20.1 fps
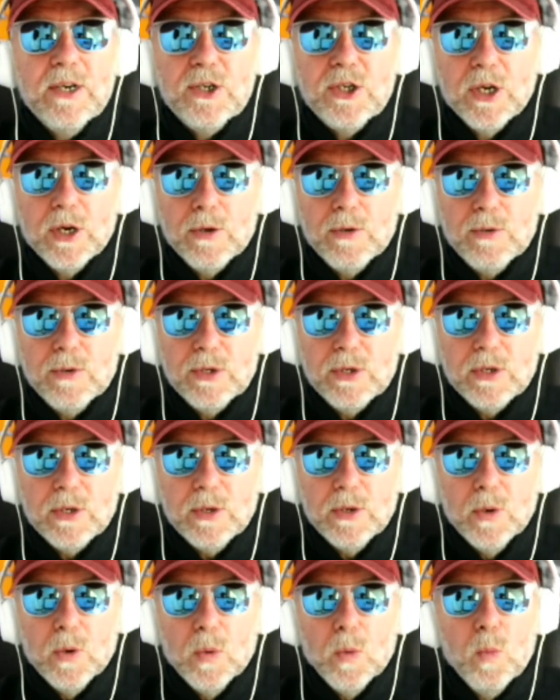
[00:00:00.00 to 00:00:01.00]
shows
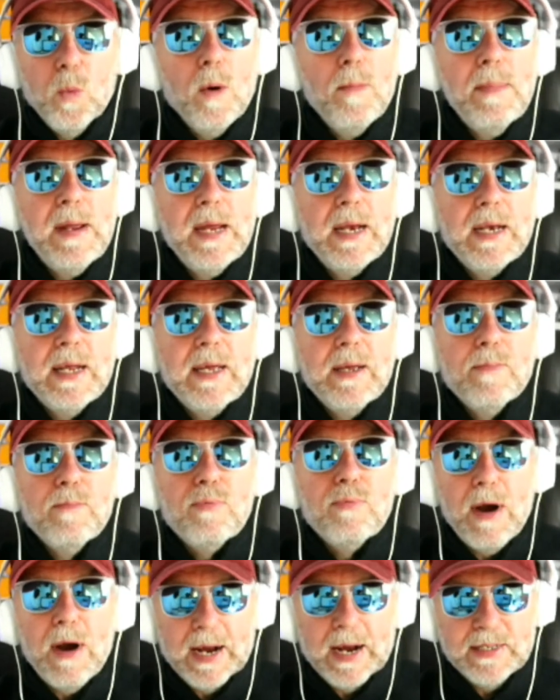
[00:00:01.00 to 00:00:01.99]
were merely
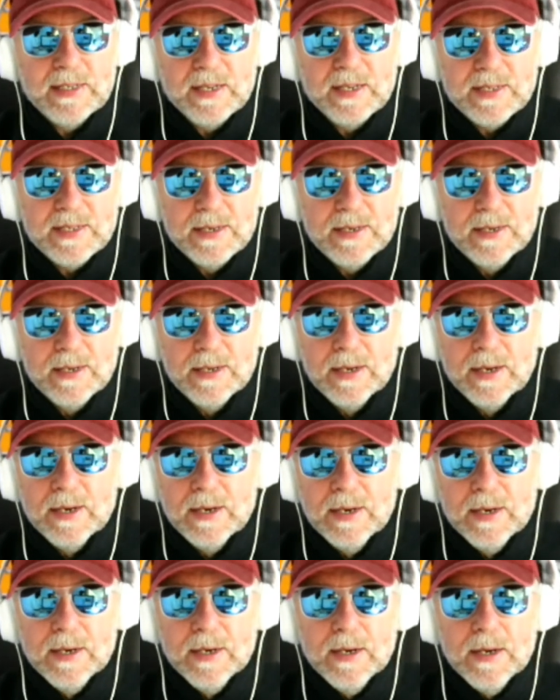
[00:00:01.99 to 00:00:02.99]
practice,
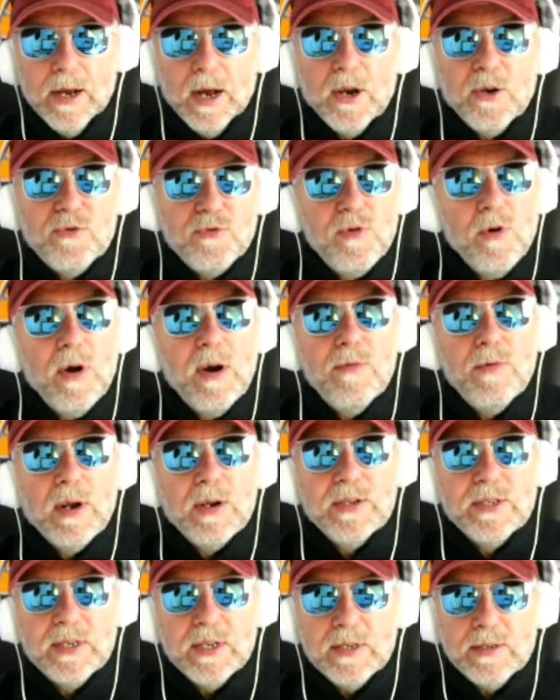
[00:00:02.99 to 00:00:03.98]
a dry
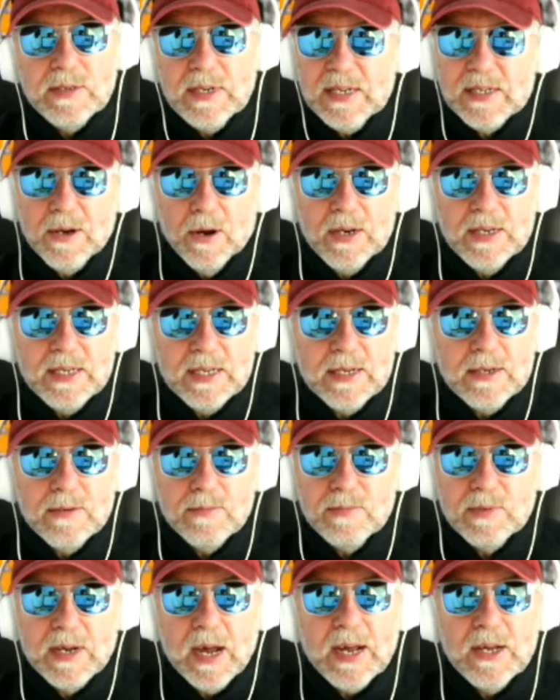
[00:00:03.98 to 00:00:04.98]
run to, designed
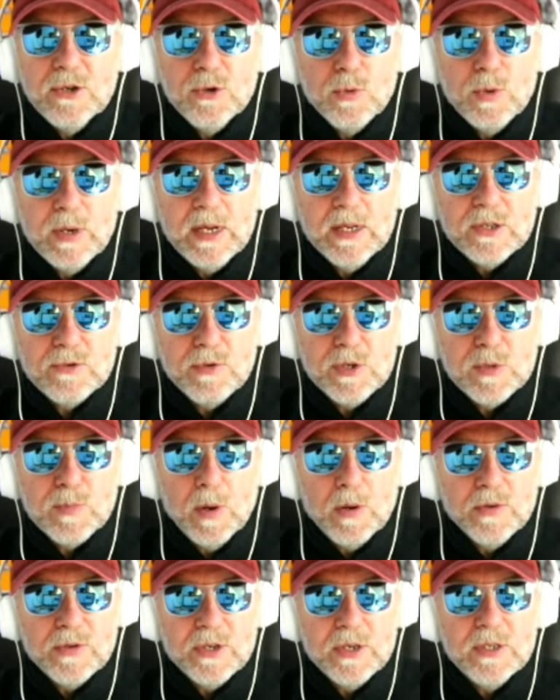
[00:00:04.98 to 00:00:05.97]
to gauge audience
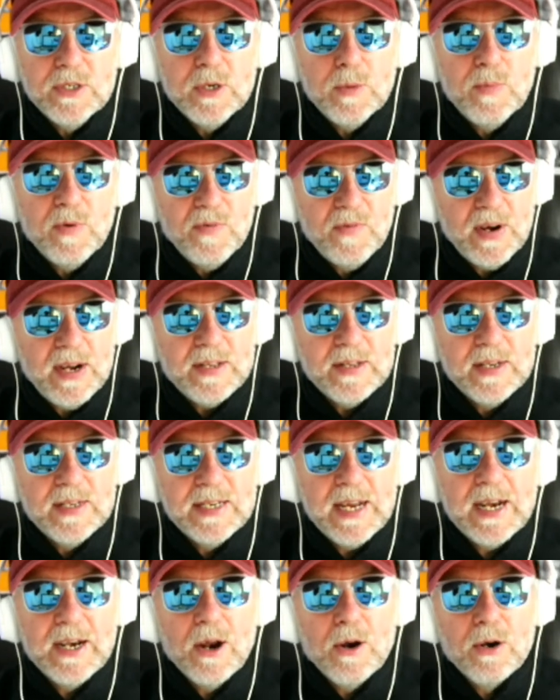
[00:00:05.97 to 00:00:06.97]
response and to perfect the
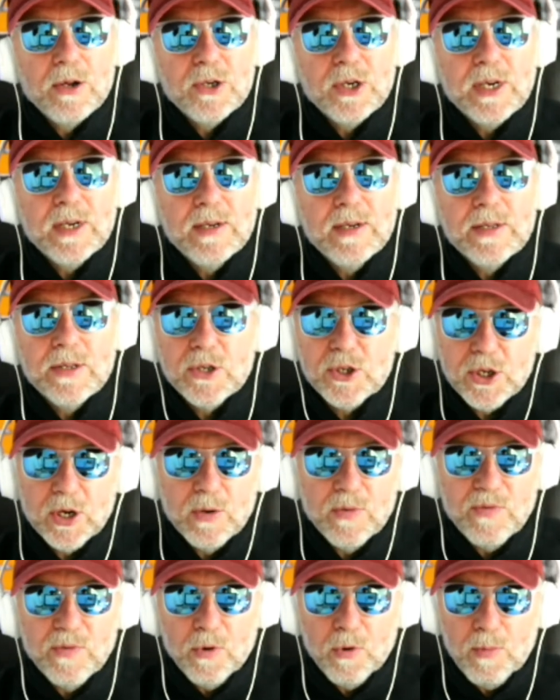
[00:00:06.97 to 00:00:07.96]
technology and the
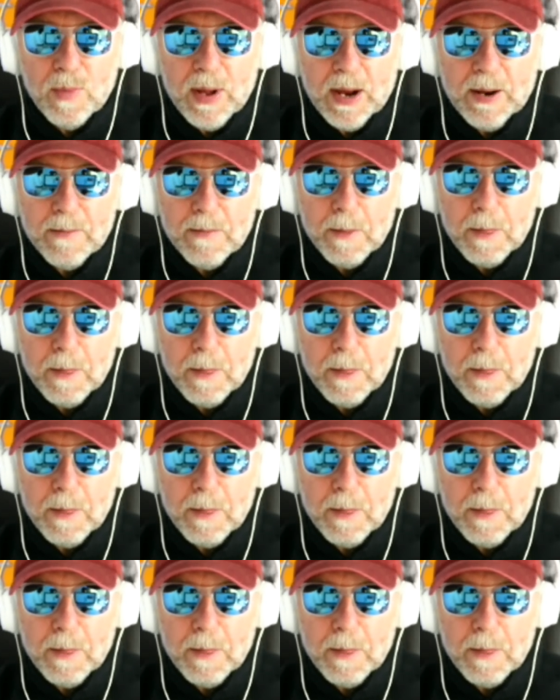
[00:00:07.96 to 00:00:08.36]
show format.